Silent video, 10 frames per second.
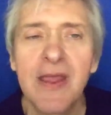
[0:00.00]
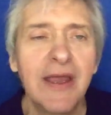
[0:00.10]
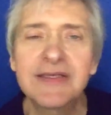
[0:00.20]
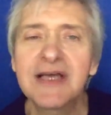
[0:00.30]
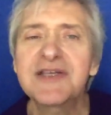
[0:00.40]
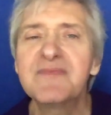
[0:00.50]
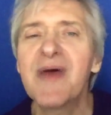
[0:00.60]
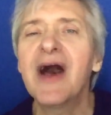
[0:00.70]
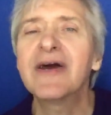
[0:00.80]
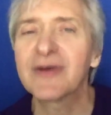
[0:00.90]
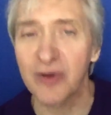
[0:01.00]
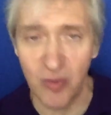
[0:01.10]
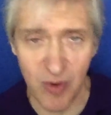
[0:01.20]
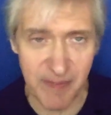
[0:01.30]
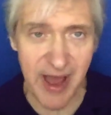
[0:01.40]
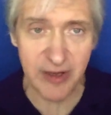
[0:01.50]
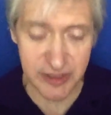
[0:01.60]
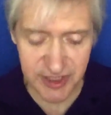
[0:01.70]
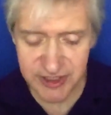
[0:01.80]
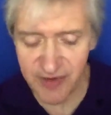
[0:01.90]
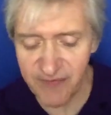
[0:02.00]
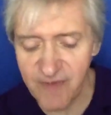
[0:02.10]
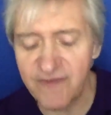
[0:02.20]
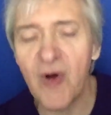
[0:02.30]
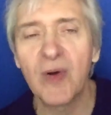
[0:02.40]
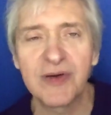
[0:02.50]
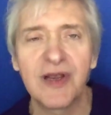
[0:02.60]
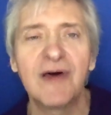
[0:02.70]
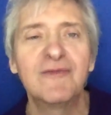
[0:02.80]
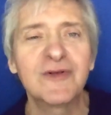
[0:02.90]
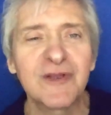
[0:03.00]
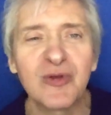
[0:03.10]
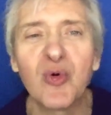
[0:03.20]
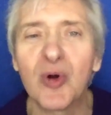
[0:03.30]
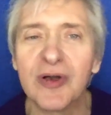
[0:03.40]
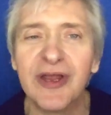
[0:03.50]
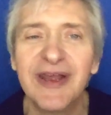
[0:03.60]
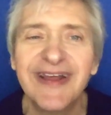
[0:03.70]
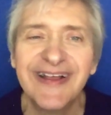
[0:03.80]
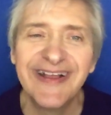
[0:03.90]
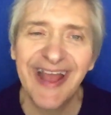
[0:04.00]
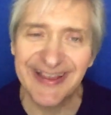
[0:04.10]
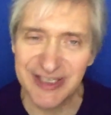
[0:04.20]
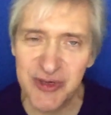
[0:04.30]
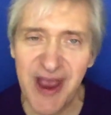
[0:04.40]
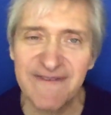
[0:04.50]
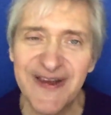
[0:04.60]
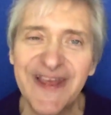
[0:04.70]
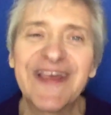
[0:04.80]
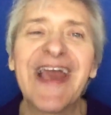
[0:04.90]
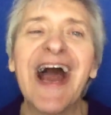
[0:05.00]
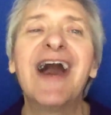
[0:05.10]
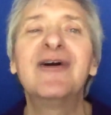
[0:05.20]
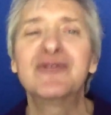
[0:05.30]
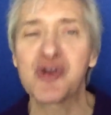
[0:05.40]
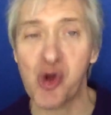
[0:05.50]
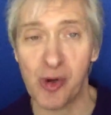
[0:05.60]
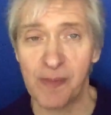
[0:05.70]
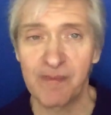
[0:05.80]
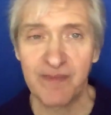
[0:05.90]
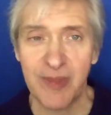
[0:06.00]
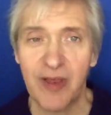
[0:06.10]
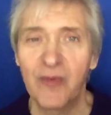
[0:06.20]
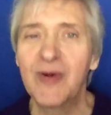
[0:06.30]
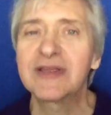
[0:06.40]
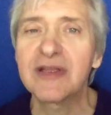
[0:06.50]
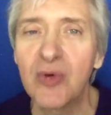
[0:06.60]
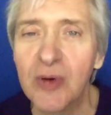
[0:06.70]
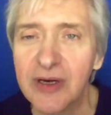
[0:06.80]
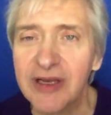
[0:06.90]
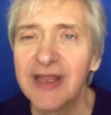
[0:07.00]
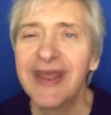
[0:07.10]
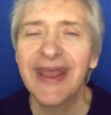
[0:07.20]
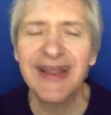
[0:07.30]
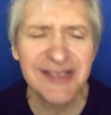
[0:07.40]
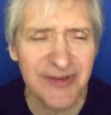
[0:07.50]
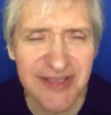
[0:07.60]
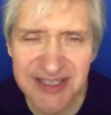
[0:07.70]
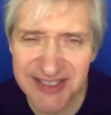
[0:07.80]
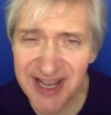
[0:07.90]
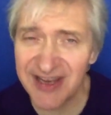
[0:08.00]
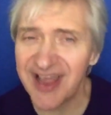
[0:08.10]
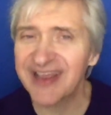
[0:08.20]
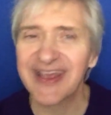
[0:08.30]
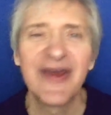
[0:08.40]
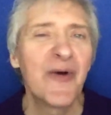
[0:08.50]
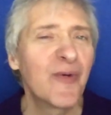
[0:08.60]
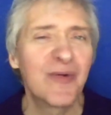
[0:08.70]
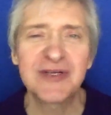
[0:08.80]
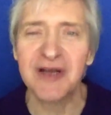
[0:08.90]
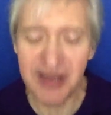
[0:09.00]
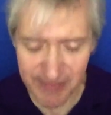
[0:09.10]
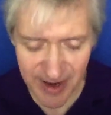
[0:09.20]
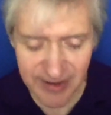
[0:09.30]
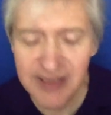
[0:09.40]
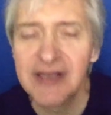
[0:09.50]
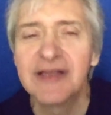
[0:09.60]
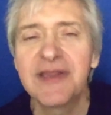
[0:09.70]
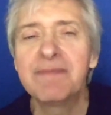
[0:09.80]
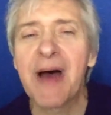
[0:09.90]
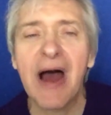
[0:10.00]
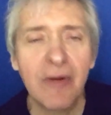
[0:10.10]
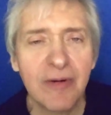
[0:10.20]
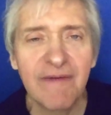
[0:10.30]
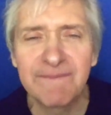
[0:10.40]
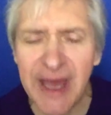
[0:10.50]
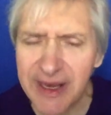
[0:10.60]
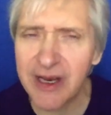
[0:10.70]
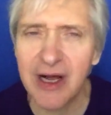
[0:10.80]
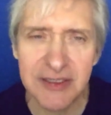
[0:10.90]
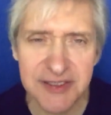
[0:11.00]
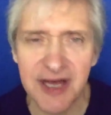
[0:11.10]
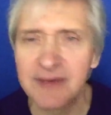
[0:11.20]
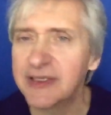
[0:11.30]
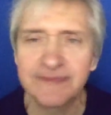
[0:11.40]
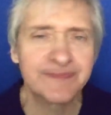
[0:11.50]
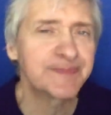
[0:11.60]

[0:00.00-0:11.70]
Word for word: It doesn't matter. What matters is if you fall in love with the Lord and that you have an encounter with the Lord. And so this is not like we're talking about the power of Pentecost coming.